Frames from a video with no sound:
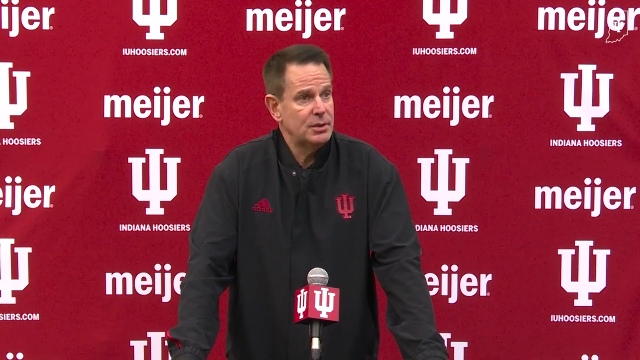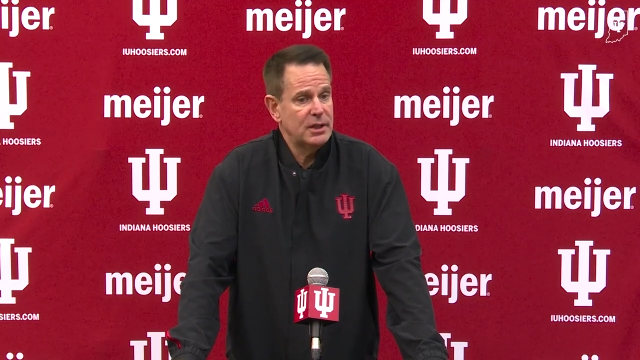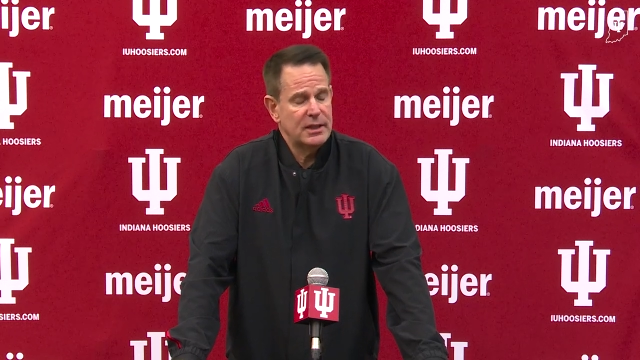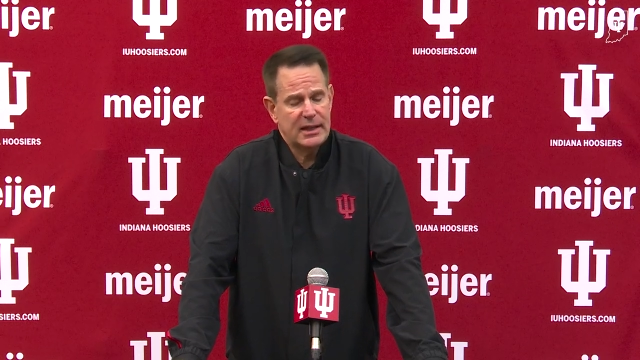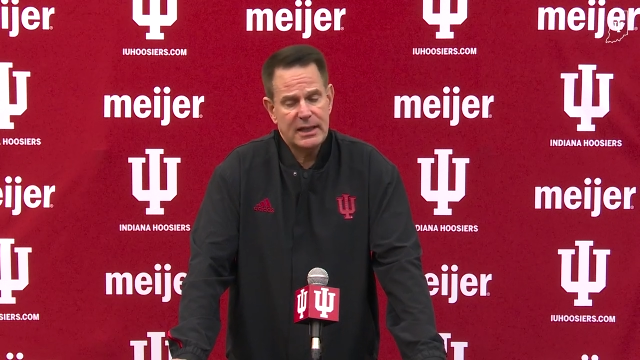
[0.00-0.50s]
and
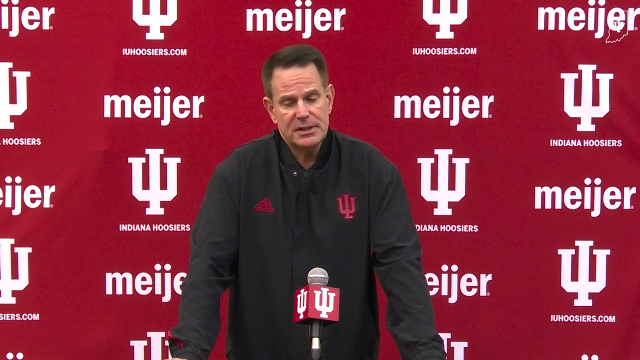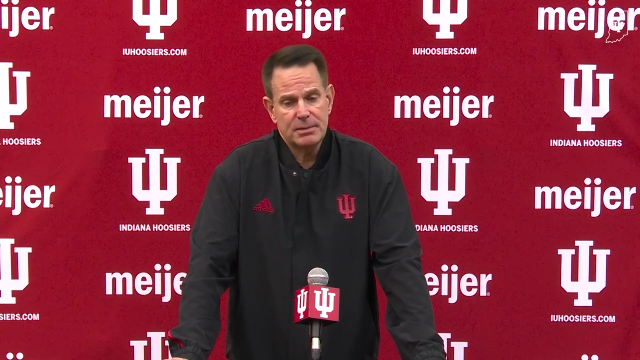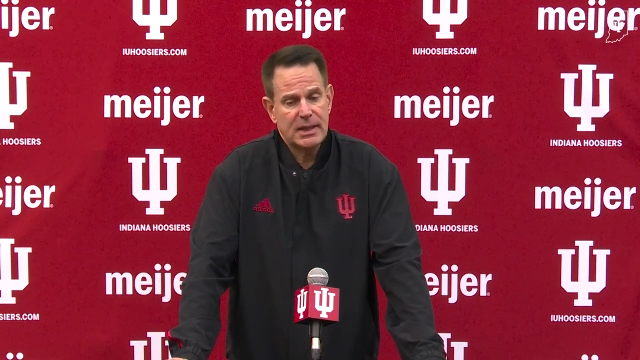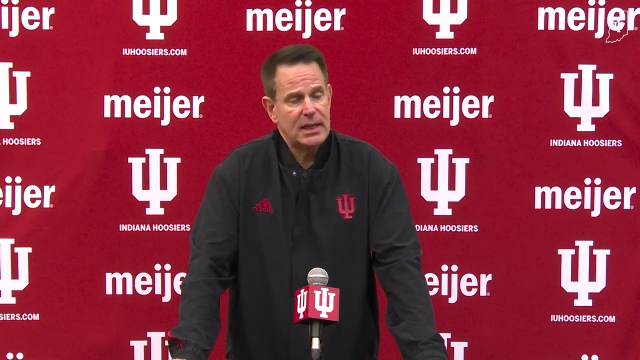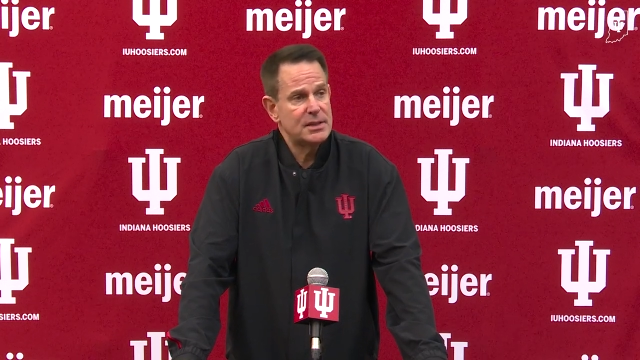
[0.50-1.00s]
then they got
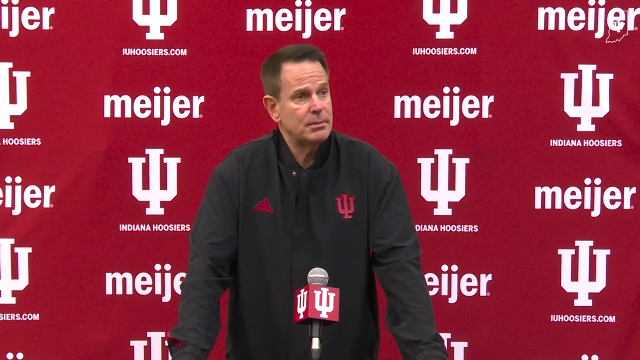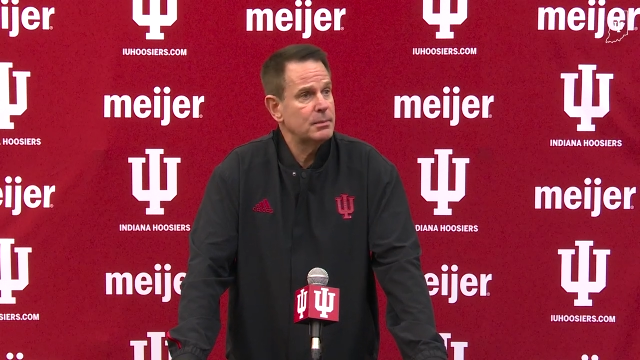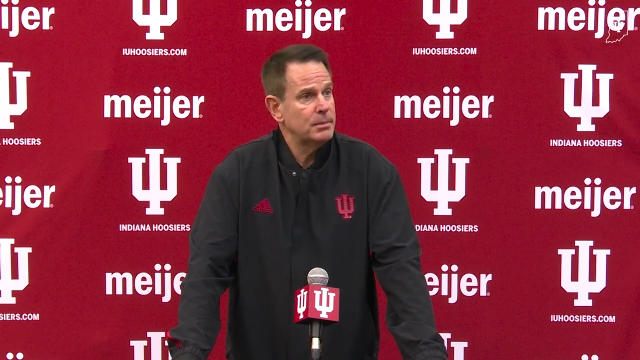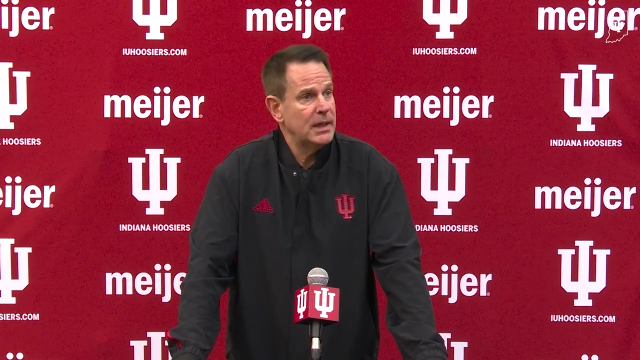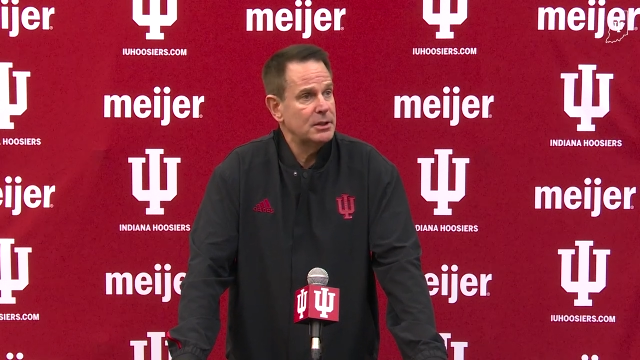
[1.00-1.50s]
some guys that
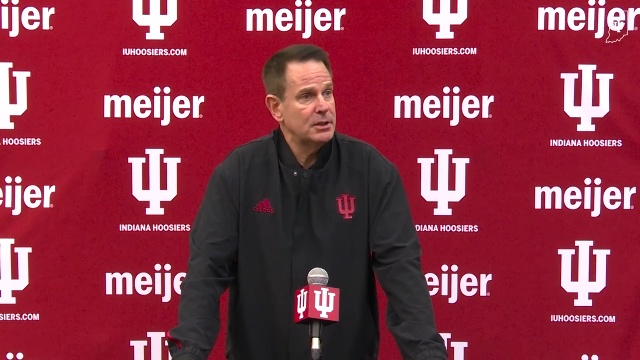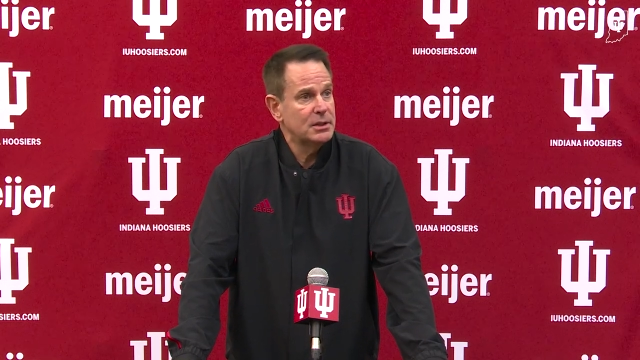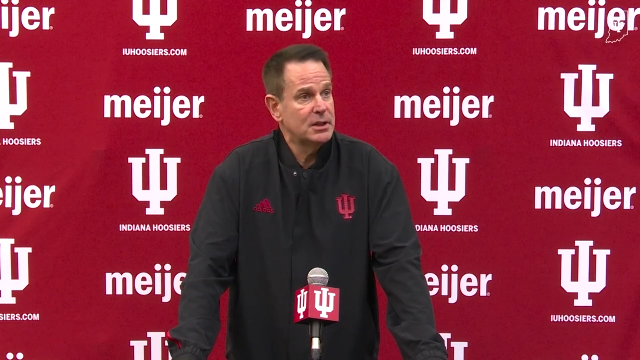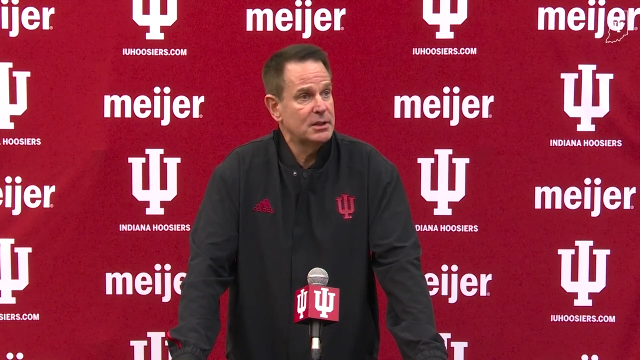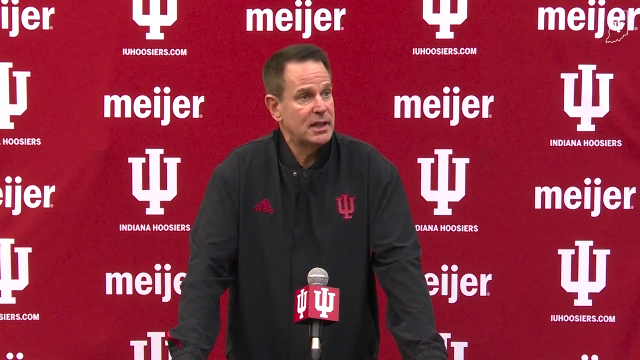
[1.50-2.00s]
make
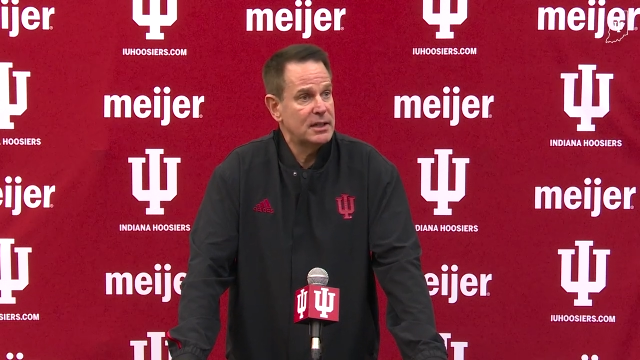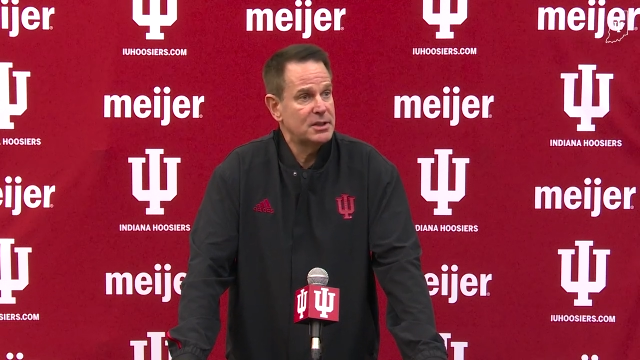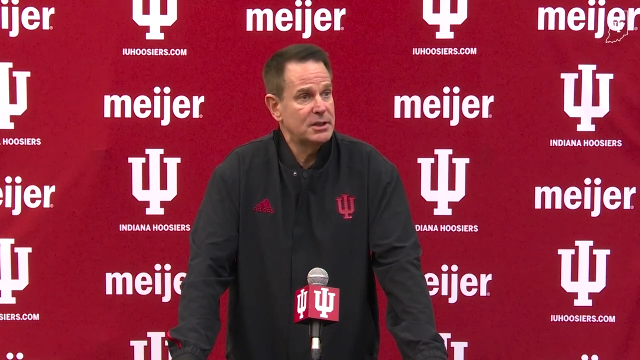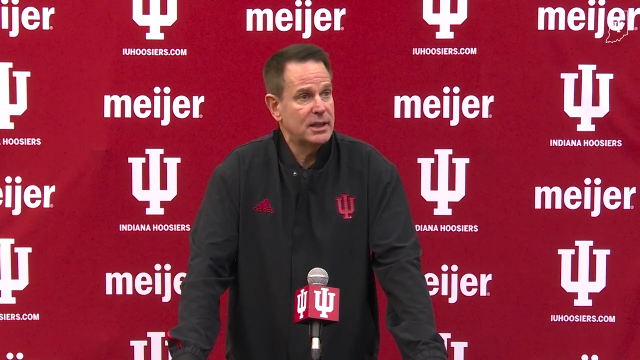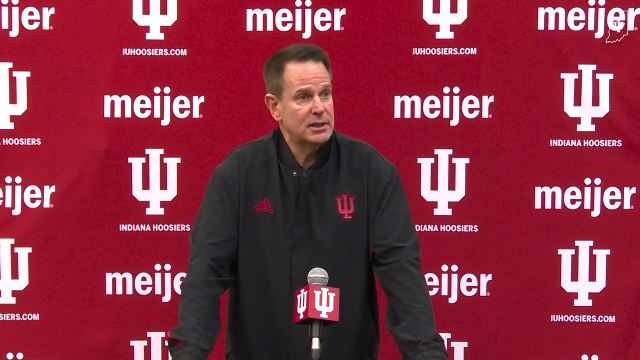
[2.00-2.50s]
good
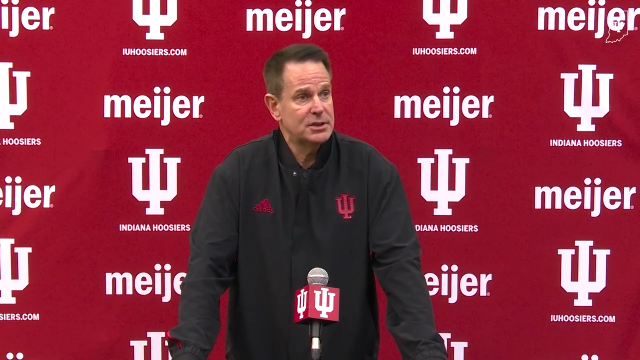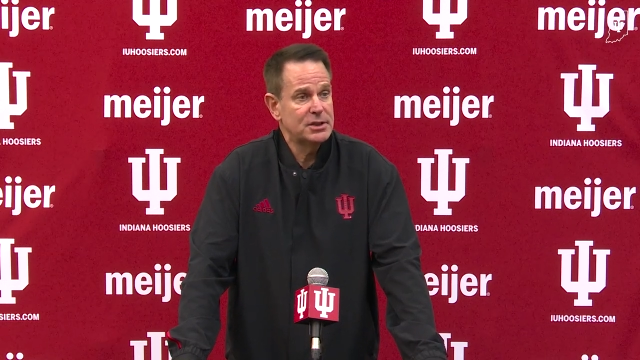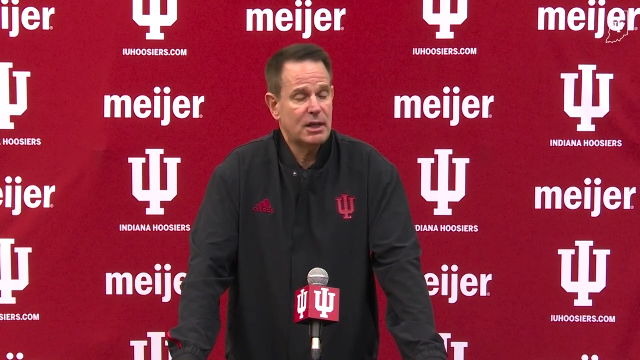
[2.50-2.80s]
contested catches.